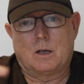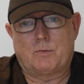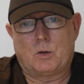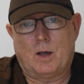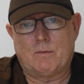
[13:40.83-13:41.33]

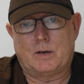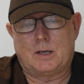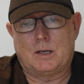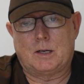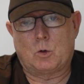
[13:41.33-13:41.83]
If you have
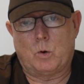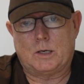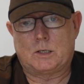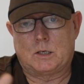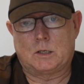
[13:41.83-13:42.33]
any
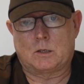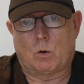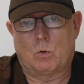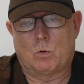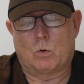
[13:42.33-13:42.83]
questions
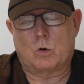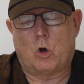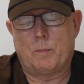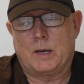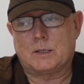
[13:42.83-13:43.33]
or
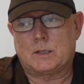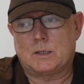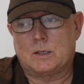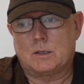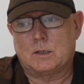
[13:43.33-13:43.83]

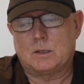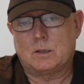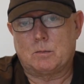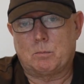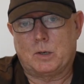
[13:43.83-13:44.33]
comments,
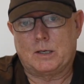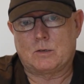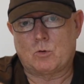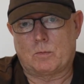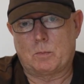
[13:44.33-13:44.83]

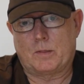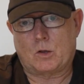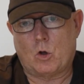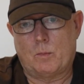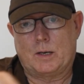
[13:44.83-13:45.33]
please drop them in
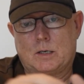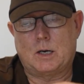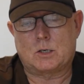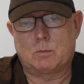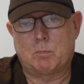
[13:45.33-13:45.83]
the comments
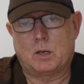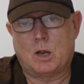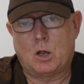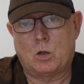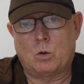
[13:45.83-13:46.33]
section
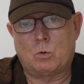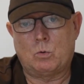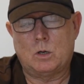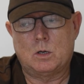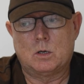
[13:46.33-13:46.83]

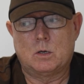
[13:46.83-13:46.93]
below.